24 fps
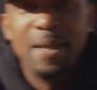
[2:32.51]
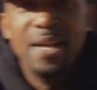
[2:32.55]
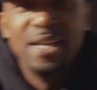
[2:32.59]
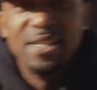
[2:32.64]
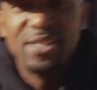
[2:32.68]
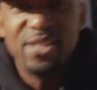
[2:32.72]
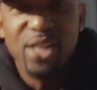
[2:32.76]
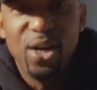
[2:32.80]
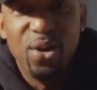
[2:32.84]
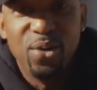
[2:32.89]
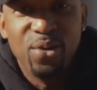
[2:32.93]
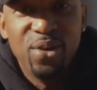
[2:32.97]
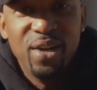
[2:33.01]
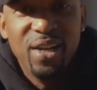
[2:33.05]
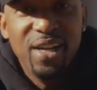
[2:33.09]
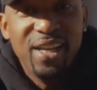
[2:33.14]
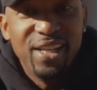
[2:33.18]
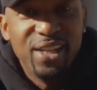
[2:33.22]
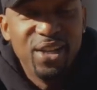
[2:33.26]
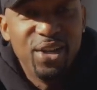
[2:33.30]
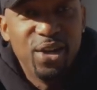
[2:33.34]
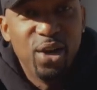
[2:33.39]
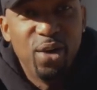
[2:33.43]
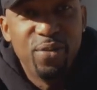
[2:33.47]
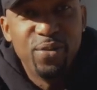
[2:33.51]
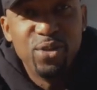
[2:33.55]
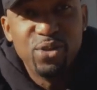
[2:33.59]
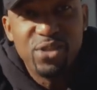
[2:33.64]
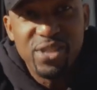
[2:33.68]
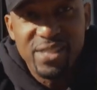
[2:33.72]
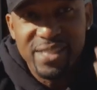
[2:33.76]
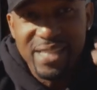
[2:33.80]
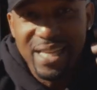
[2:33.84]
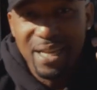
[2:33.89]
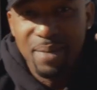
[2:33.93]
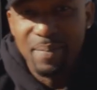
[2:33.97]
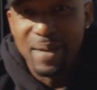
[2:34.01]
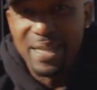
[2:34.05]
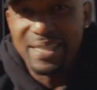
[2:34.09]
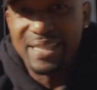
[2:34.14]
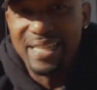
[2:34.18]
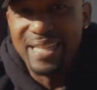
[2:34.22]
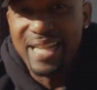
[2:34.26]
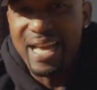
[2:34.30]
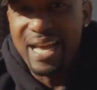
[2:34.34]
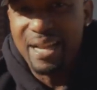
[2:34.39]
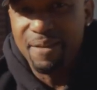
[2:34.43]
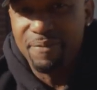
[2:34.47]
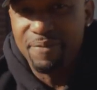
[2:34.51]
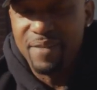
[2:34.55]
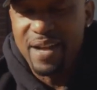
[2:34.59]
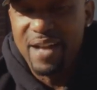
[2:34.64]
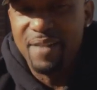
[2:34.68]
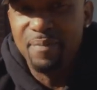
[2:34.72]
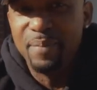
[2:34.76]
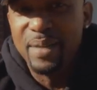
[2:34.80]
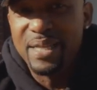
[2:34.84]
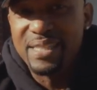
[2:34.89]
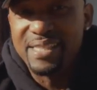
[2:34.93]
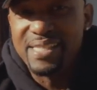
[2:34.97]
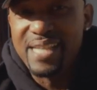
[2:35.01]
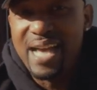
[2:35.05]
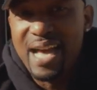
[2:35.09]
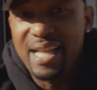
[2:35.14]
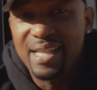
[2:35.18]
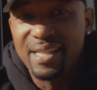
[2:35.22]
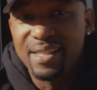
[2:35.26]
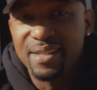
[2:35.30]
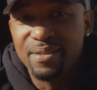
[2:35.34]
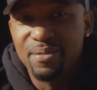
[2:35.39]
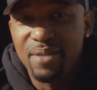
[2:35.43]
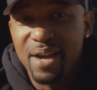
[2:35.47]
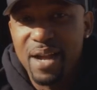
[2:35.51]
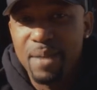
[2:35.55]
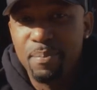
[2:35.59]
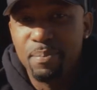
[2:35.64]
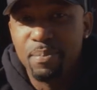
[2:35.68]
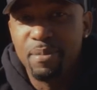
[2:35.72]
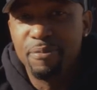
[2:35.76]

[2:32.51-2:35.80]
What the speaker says: So, you know, if you just think about the 9-to-5 mentality, right?